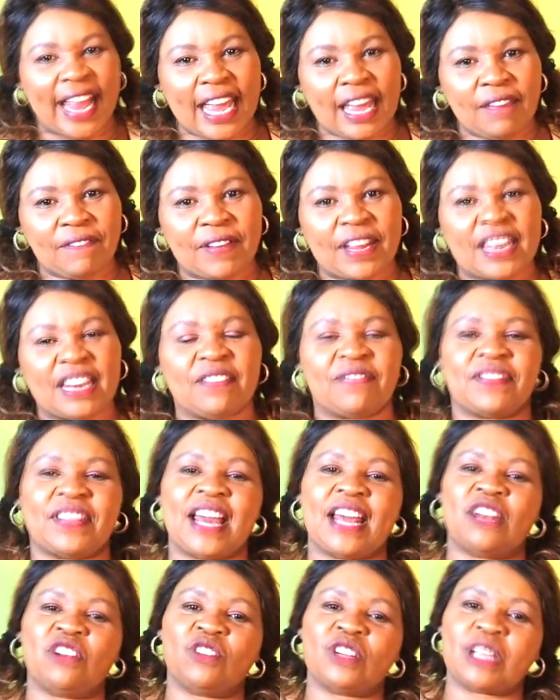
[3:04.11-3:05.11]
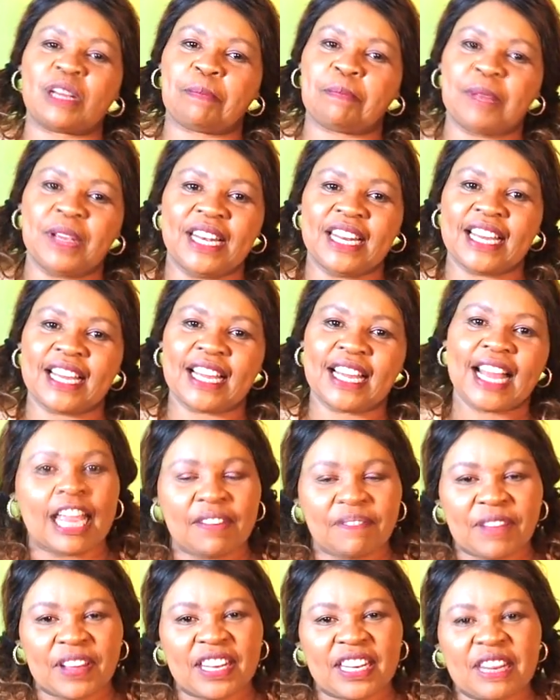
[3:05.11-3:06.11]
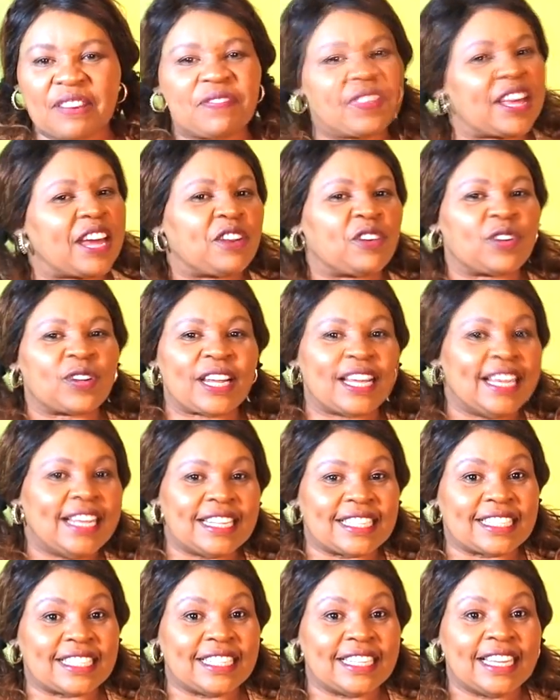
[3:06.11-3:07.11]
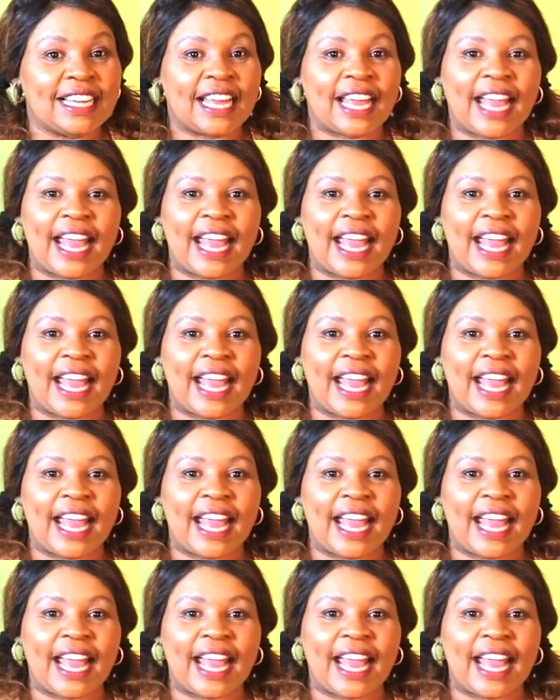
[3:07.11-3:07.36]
even if they are not appealing, even if they are not easy,